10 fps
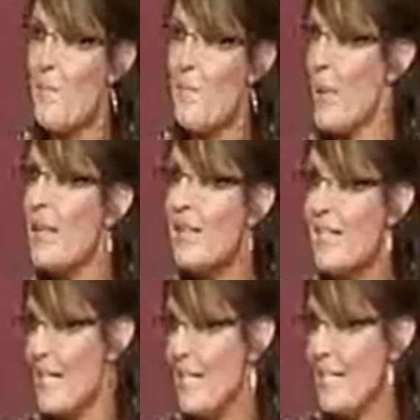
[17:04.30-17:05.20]

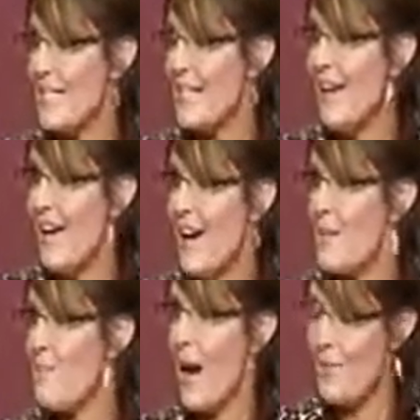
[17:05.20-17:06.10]
billions
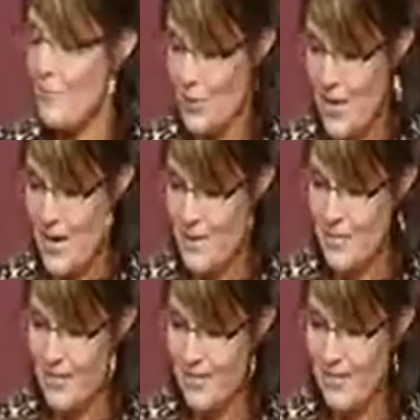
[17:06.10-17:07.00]
on pipe
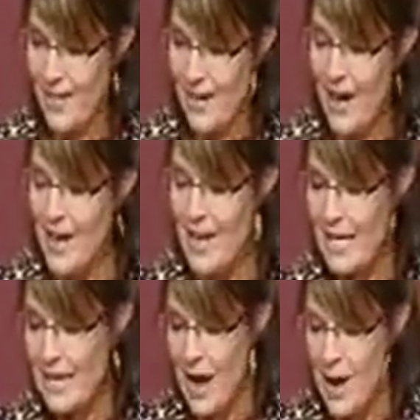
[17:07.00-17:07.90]
dreams of
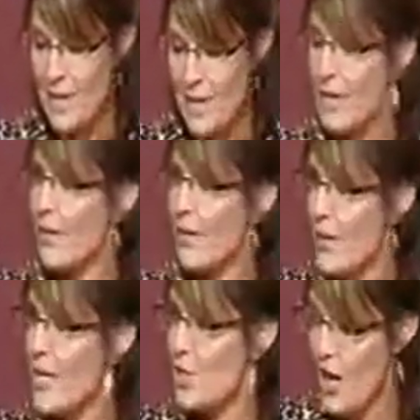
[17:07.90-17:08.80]
uneconomic
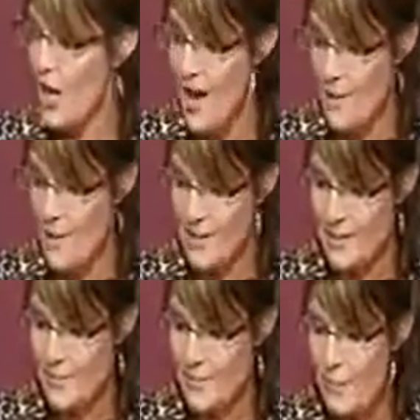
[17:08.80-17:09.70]
green jobs.
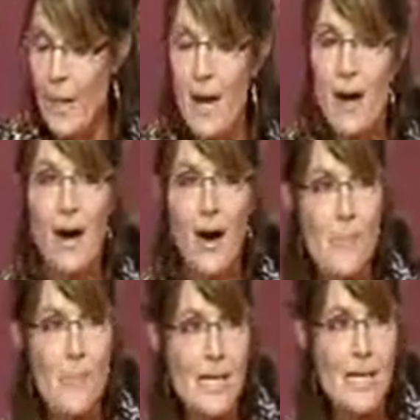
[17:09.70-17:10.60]
Our
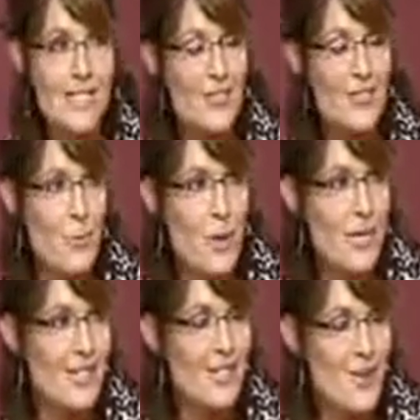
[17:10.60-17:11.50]
message for
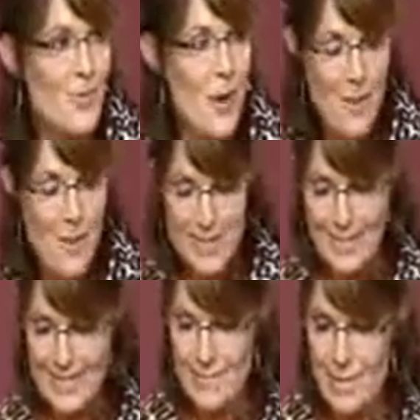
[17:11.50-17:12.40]
President Obama
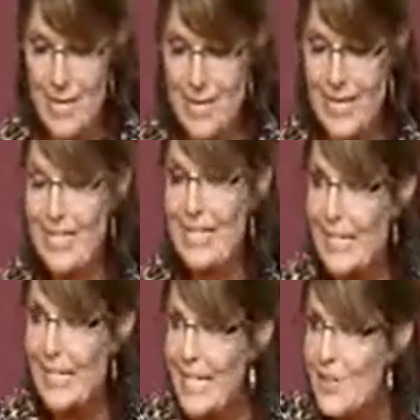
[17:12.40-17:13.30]
needs to be that
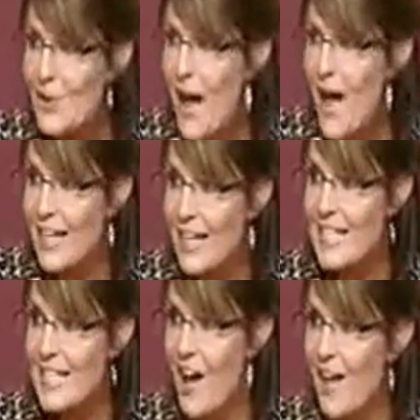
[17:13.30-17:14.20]
Solyndra is
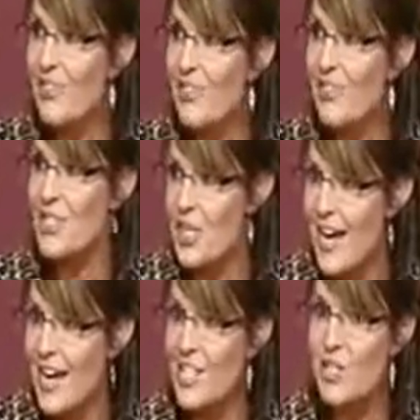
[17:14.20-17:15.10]
not the
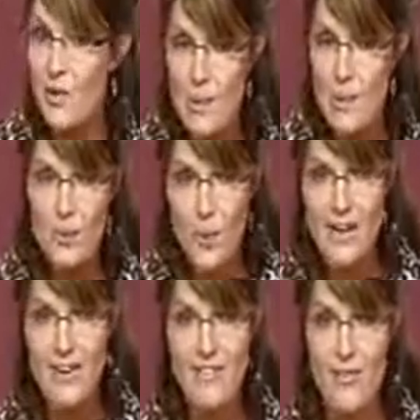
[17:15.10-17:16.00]
change we've been
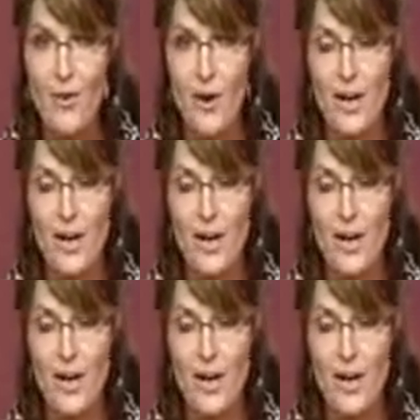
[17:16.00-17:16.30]
waiting for.